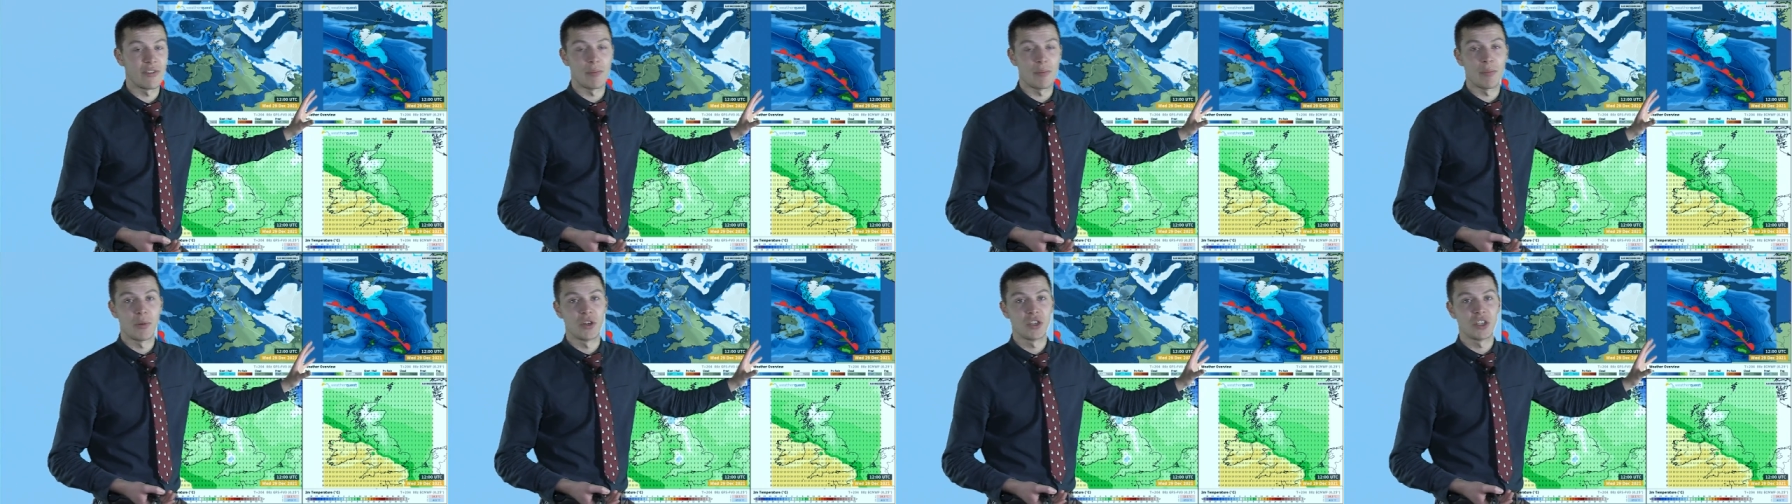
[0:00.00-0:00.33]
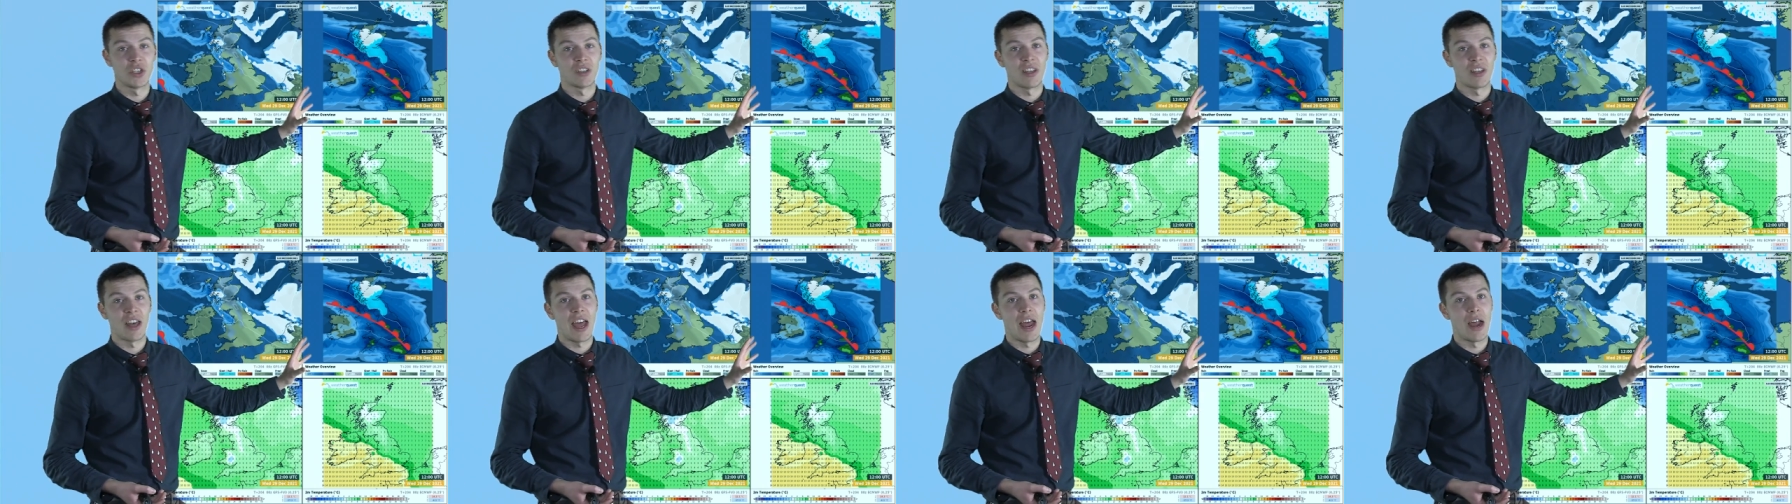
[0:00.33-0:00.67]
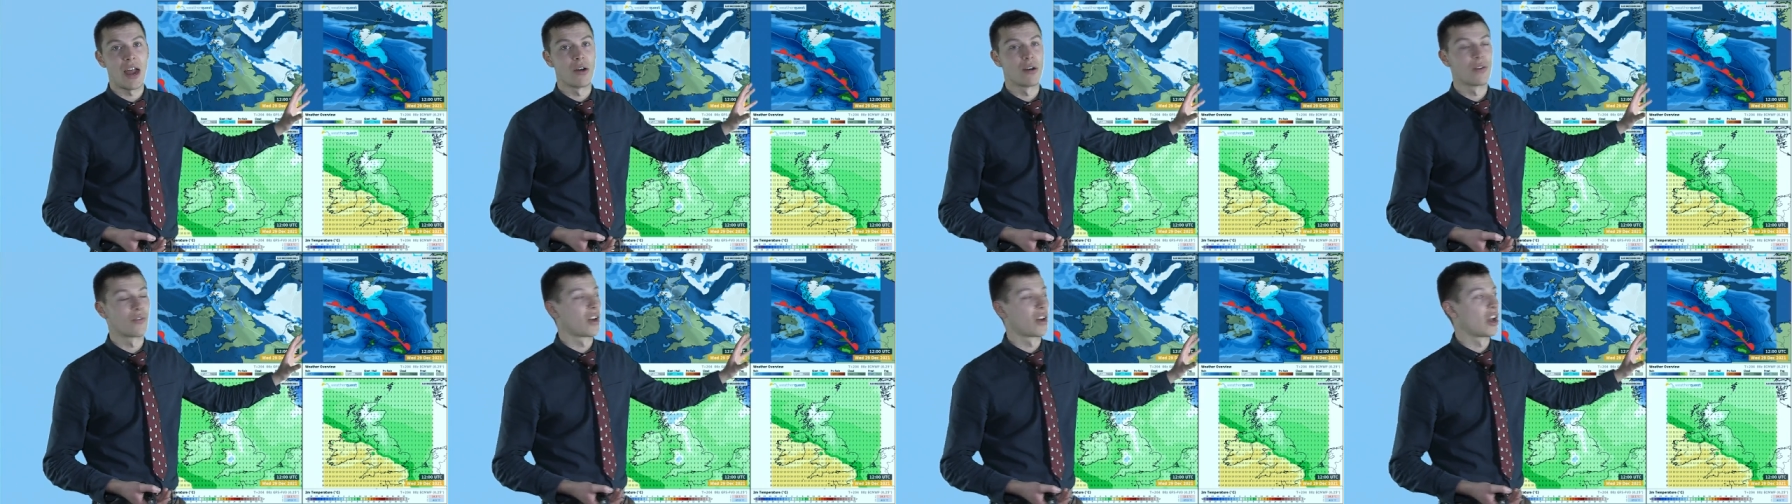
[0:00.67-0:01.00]
at pushing that
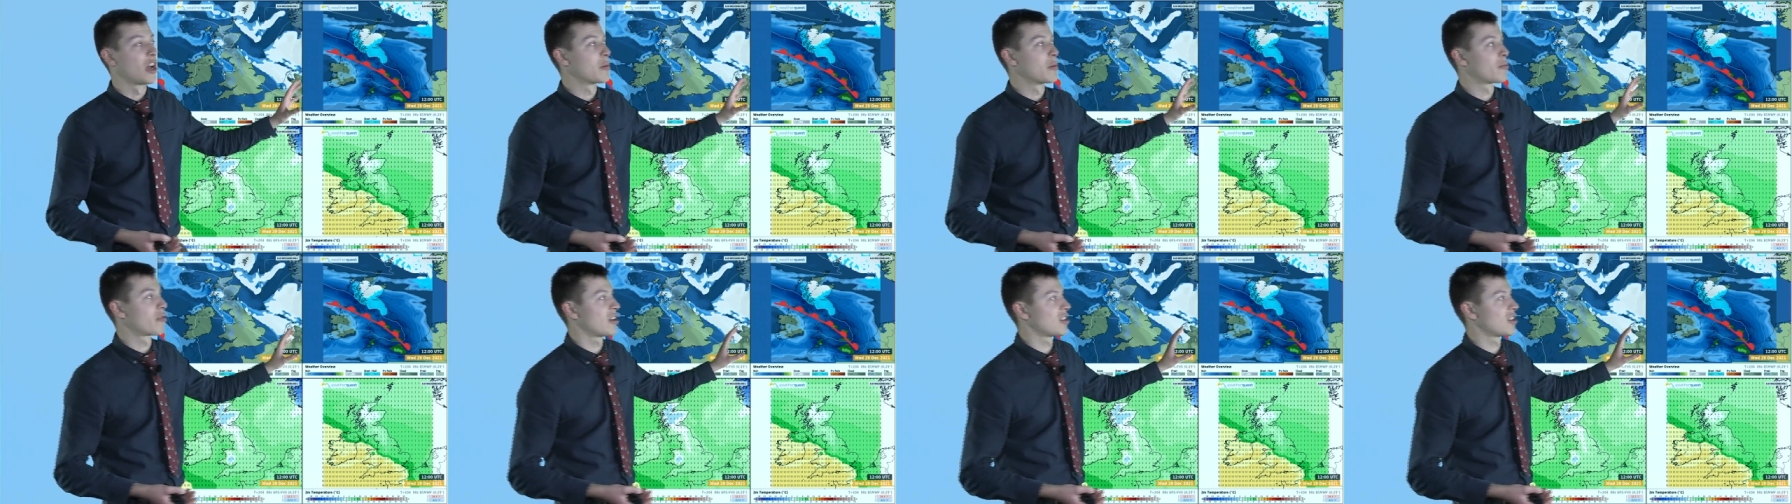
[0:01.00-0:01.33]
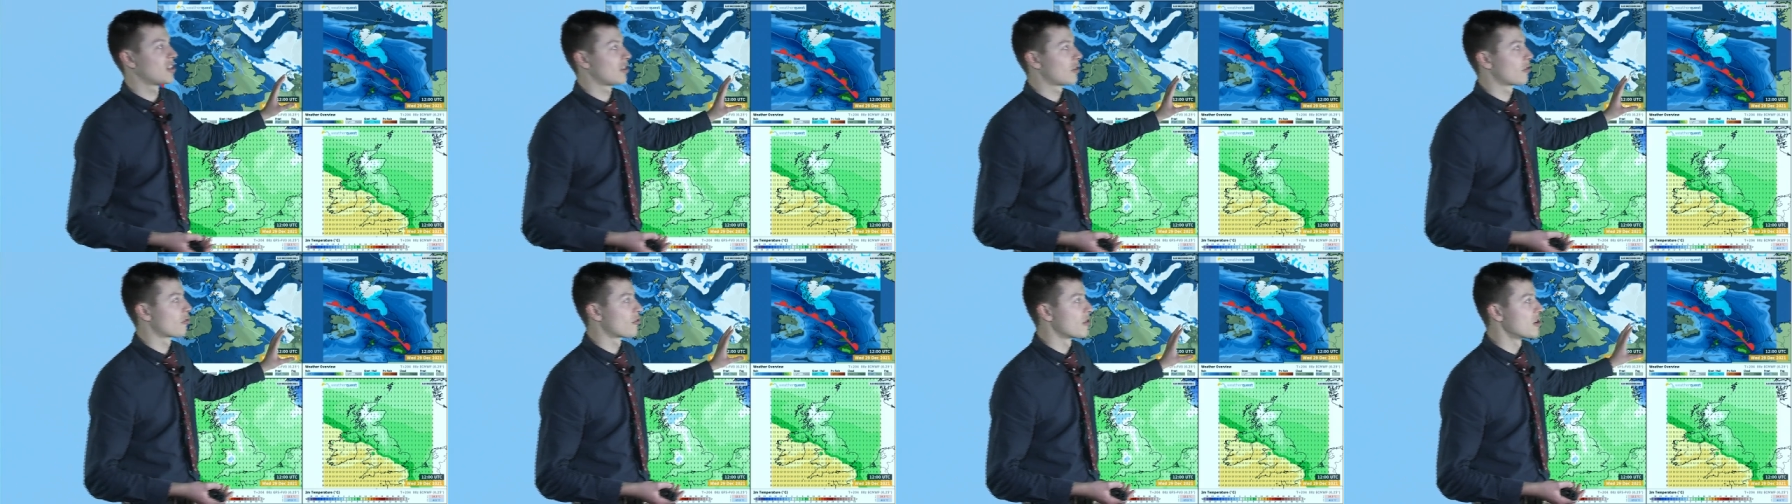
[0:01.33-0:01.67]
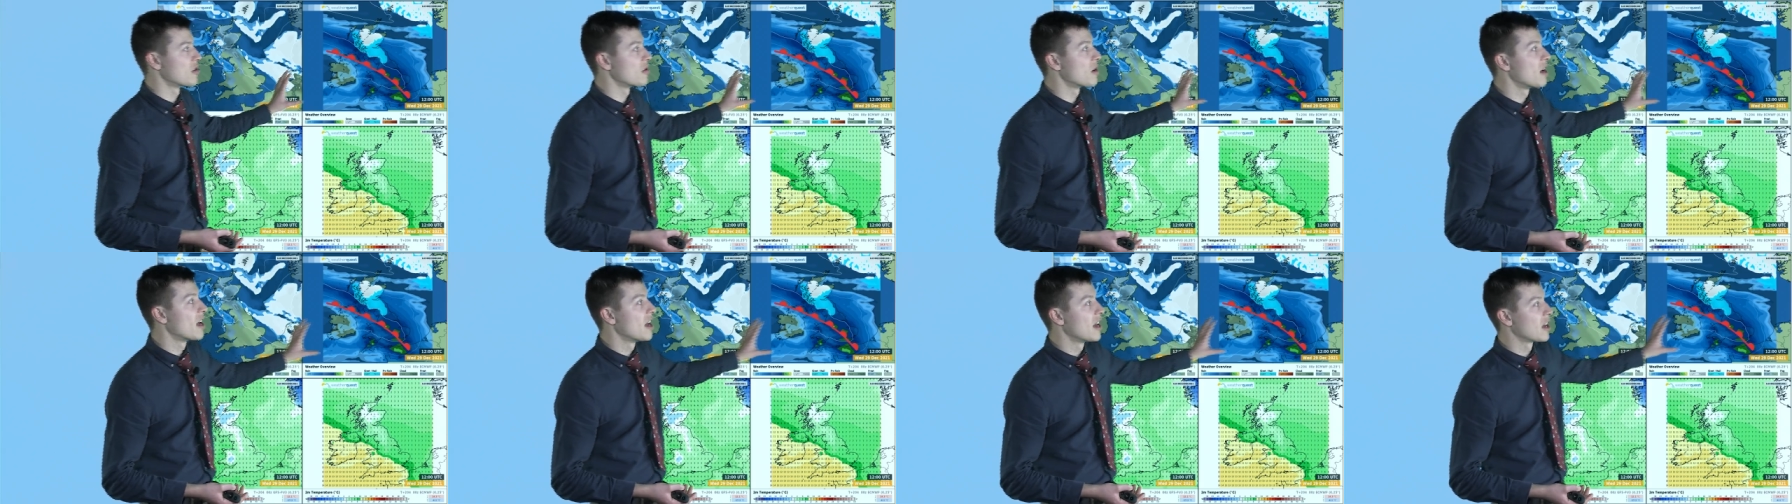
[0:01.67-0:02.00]
area of low pressure
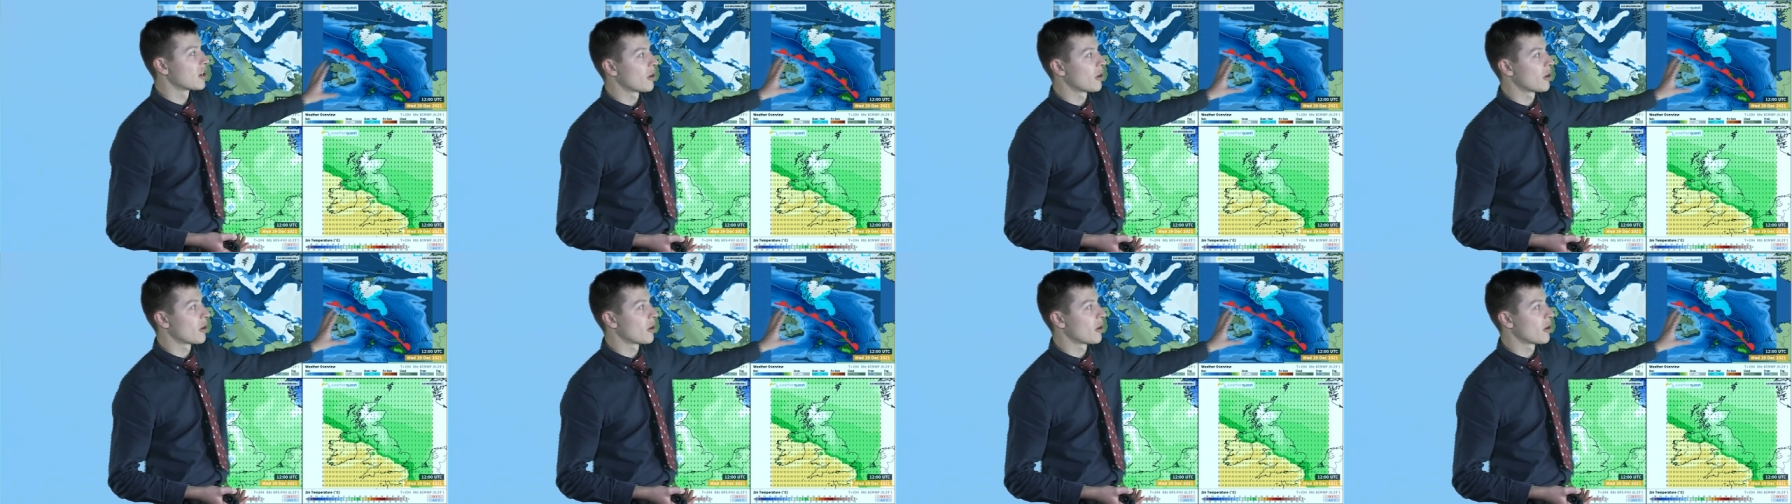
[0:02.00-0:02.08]
through,